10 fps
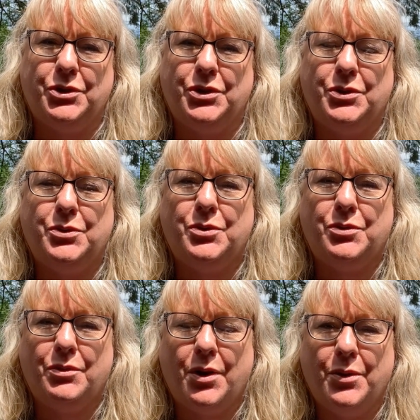to
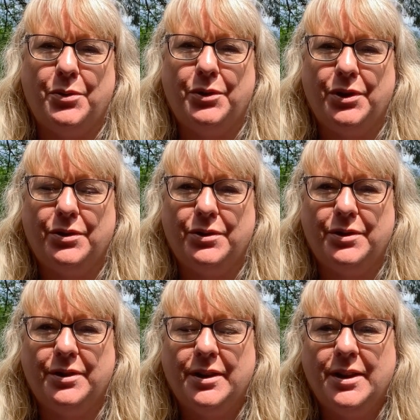grow
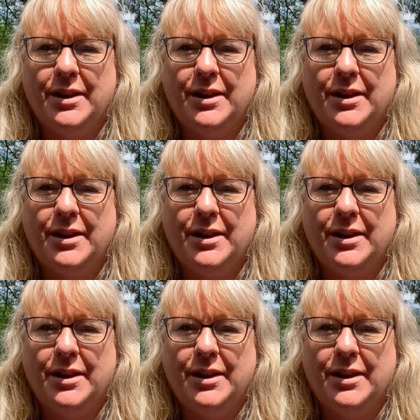your